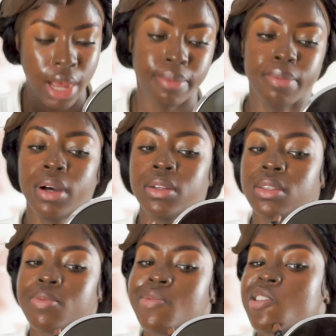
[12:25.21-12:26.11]
I'm about
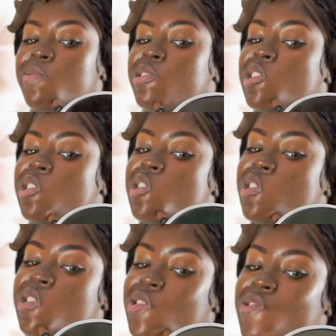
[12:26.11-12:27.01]
to make my
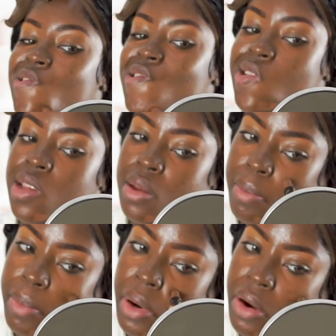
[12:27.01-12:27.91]
skin
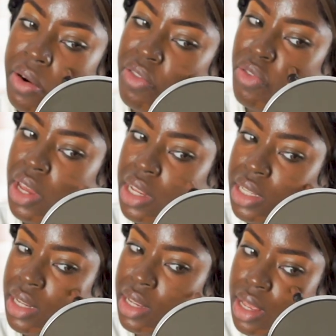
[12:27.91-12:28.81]

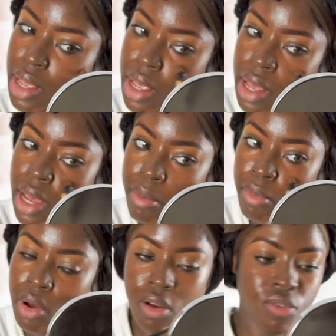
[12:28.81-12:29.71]
perfect. I'm
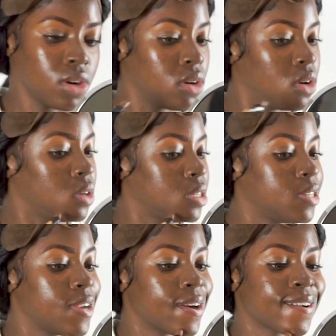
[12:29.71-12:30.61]
covering all the
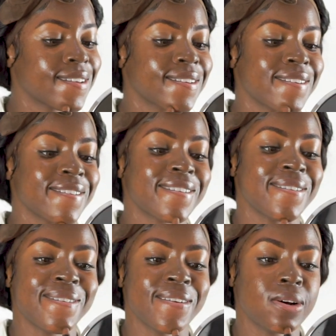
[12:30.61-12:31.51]
dark
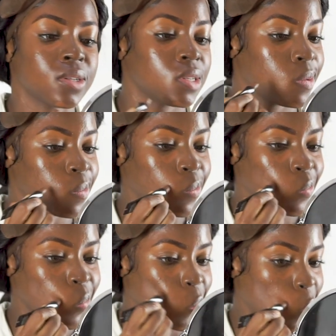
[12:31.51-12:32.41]
circles,
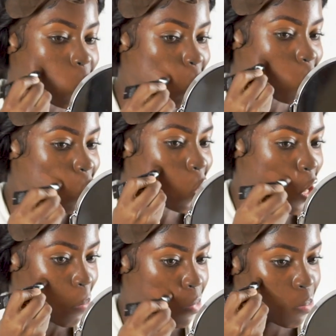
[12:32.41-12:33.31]
all the
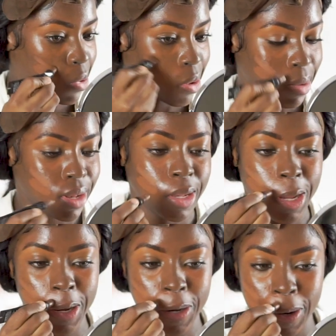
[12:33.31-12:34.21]

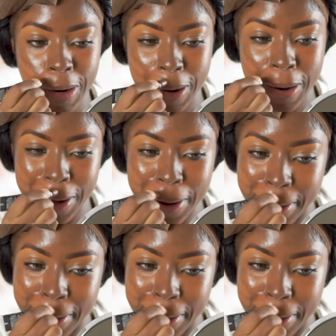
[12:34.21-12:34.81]
hyperpigmentation,